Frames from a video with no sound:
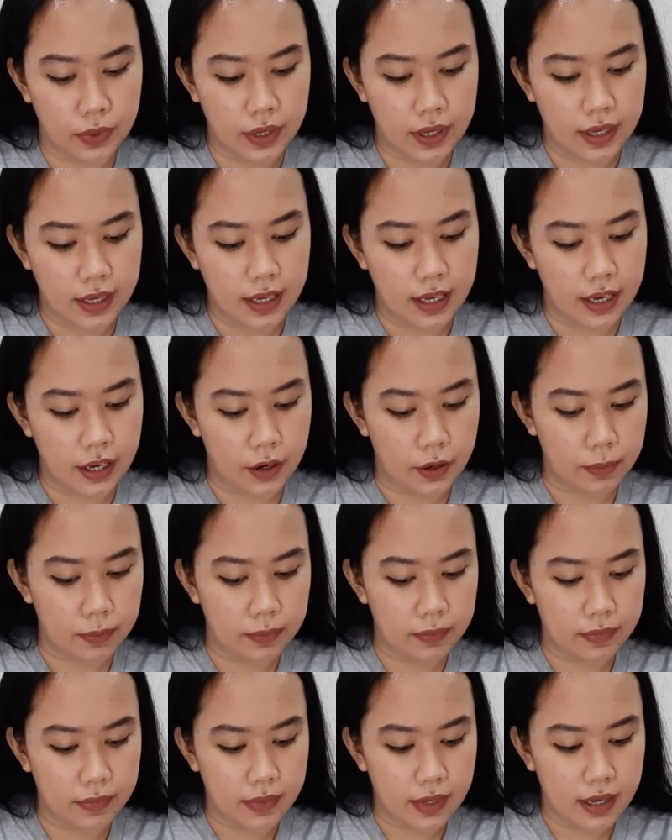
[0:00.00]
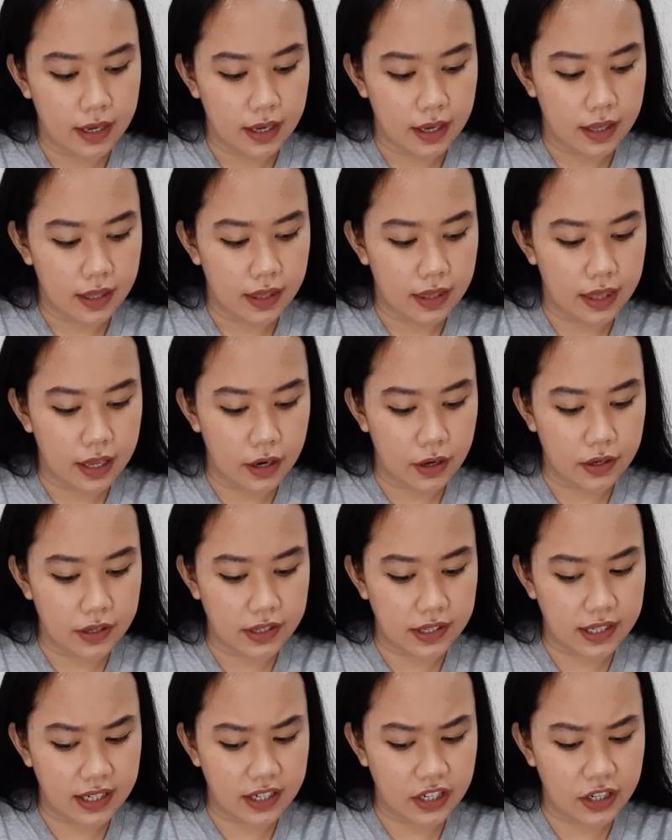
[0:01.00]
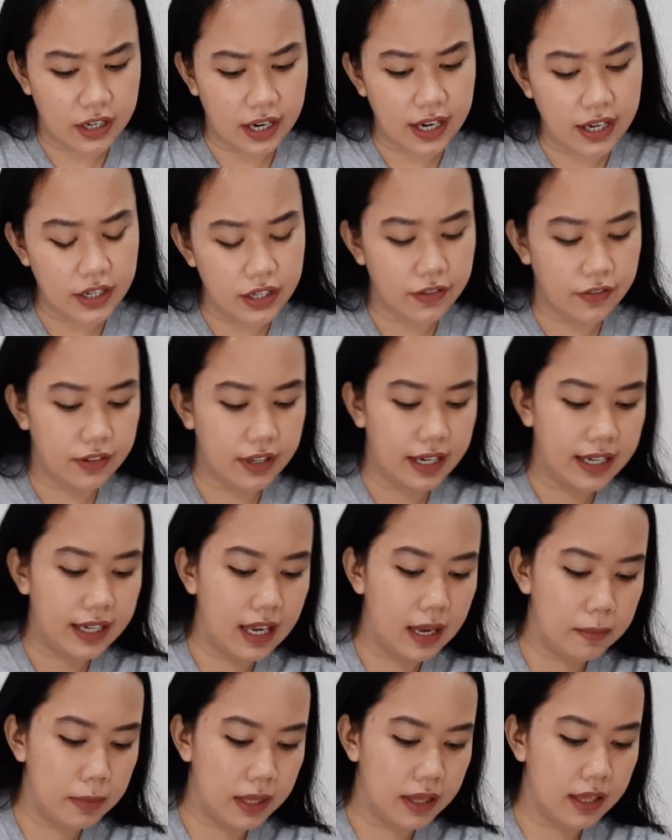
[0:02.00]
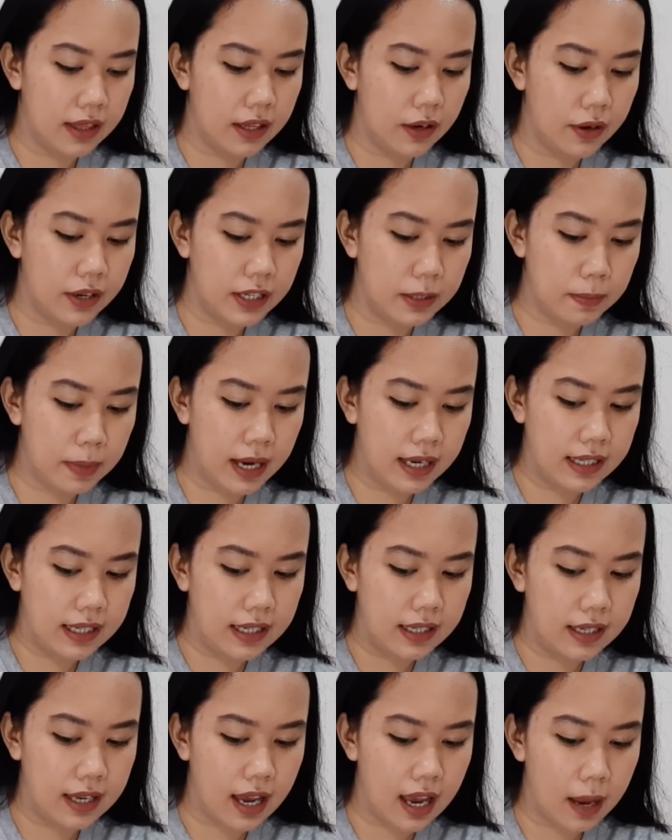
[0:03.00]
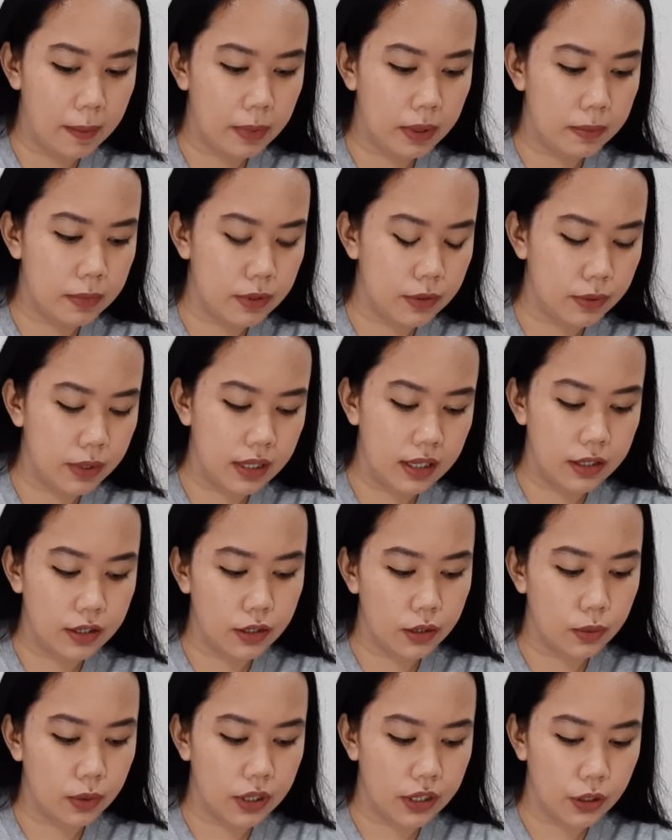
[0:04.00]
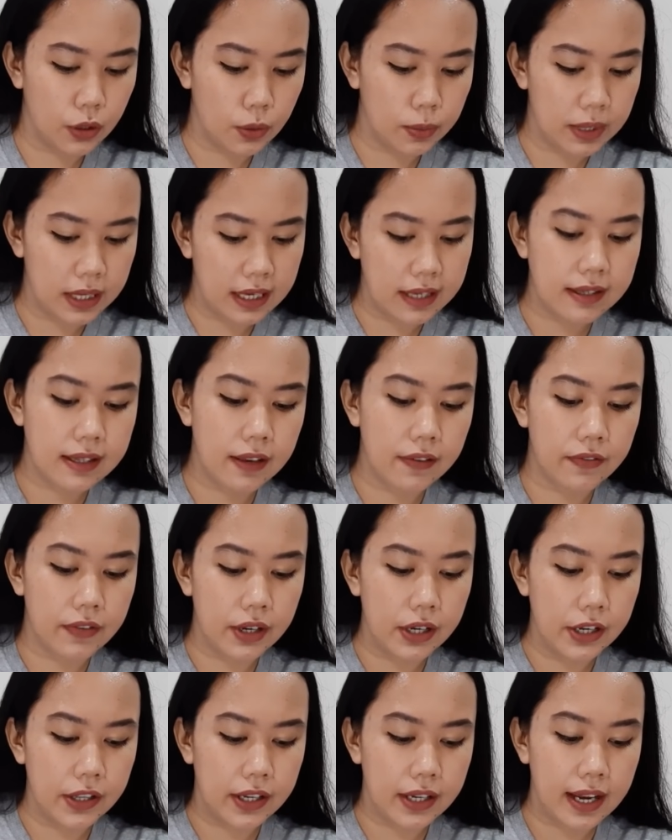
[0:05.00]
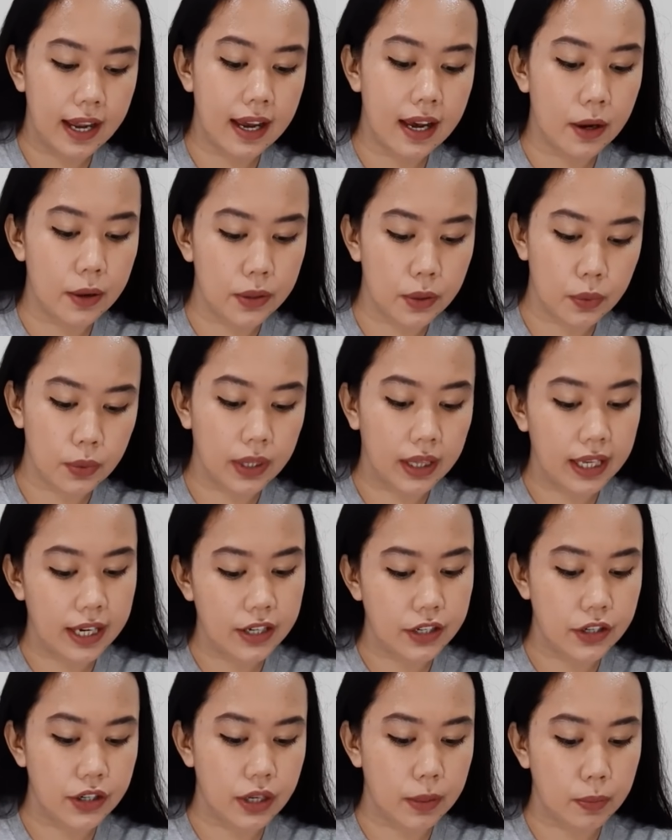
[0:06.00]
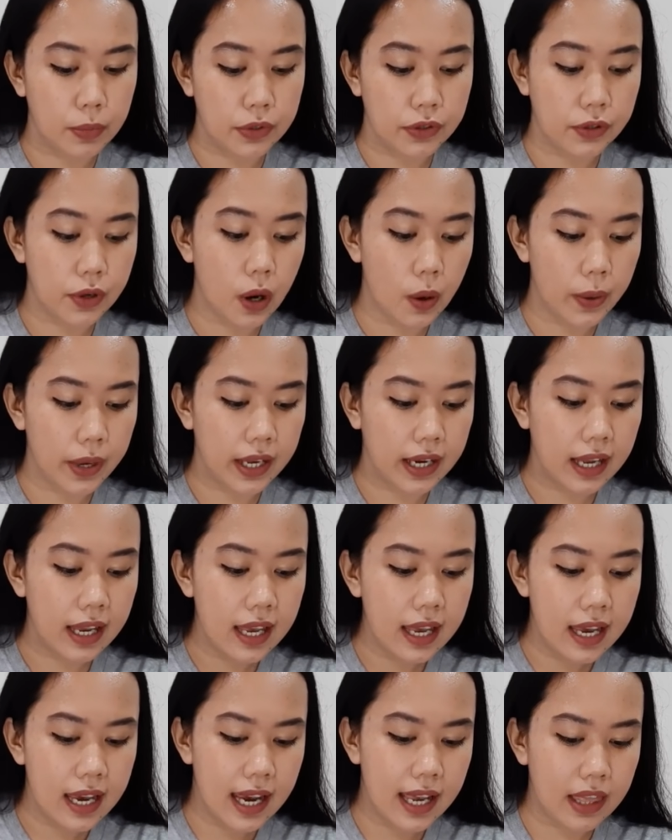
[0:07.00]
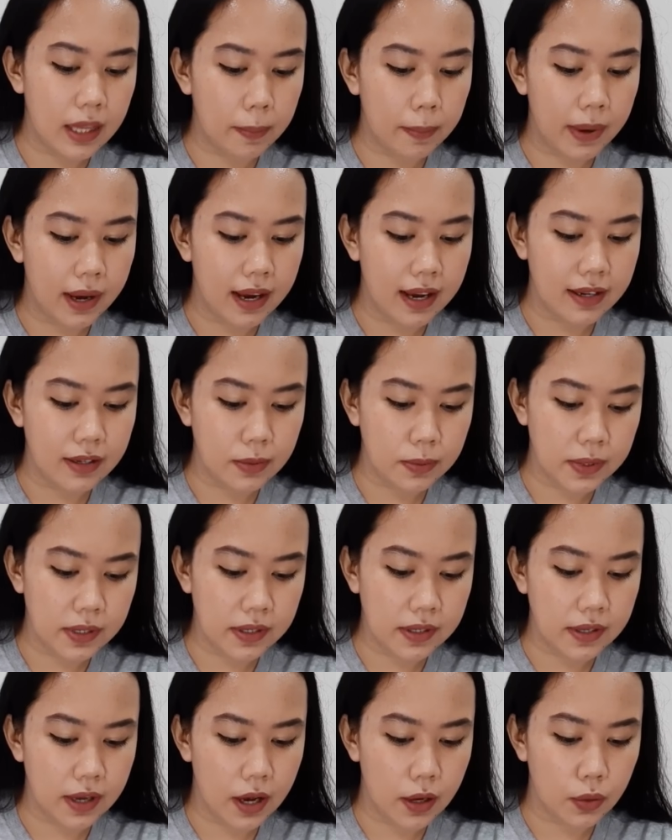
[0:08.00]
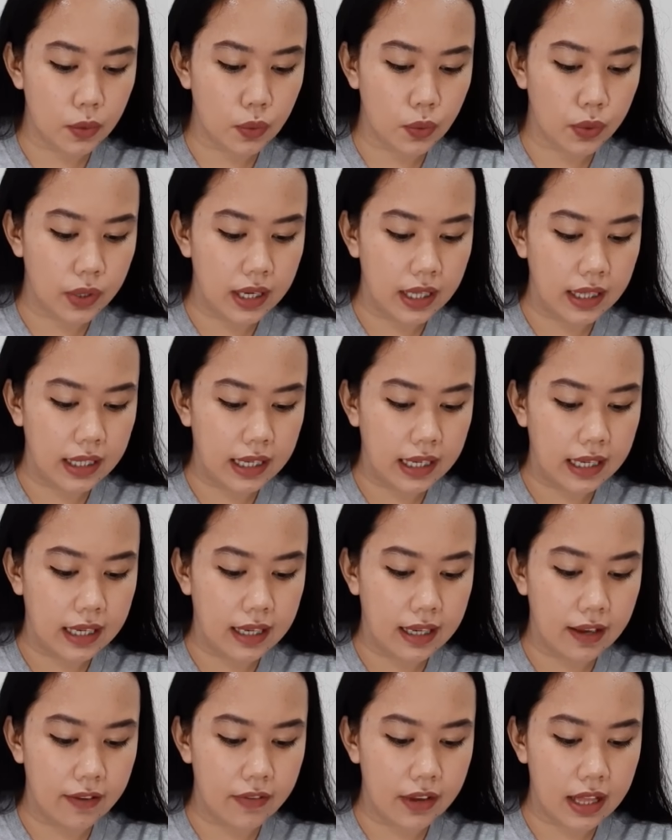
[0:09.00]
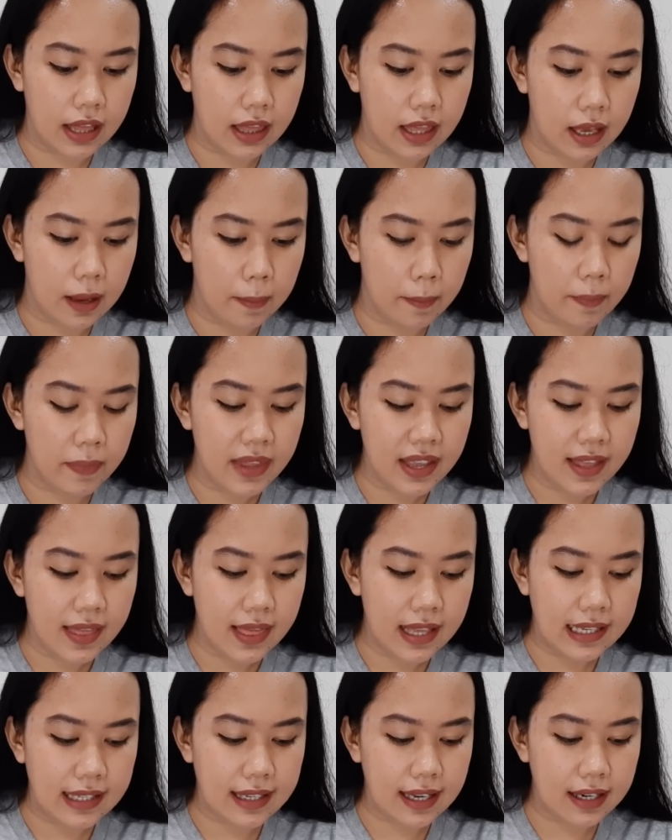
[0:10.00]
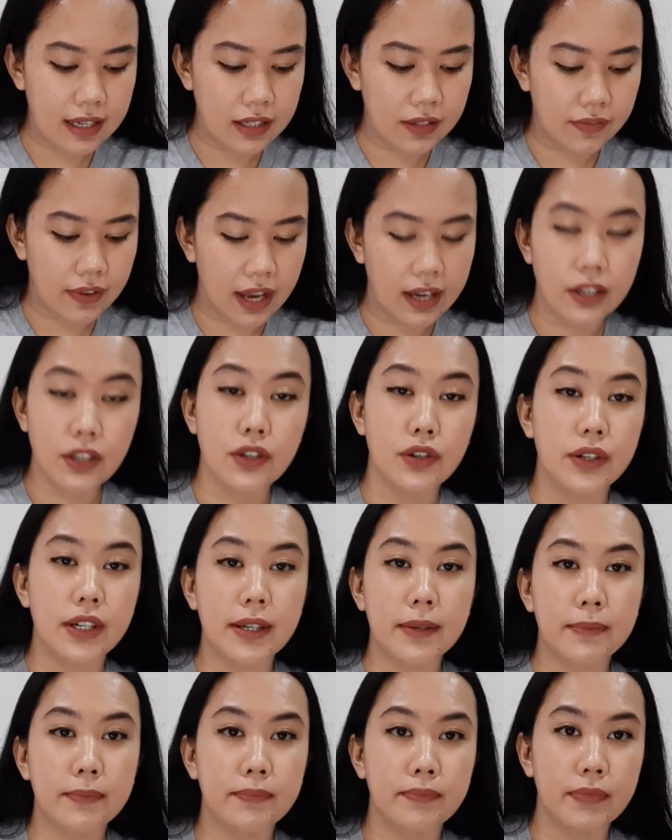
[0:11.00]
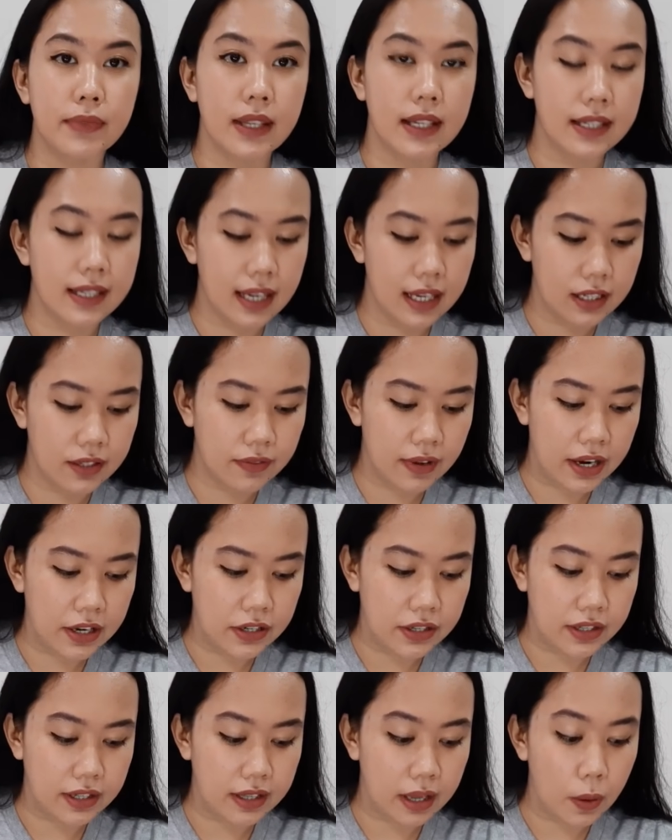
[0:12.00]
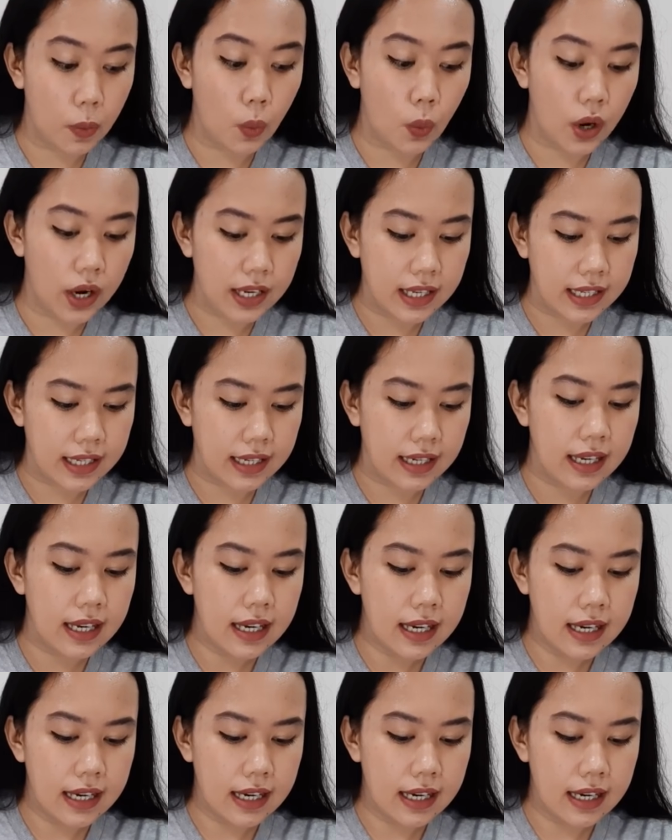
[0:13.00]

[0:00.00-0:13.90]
Here, there is a change of dynamic that they're expecting to happen between the two of you, because they feel that how the relationship was going in the past was not really giving them the satisfaction that they wanted.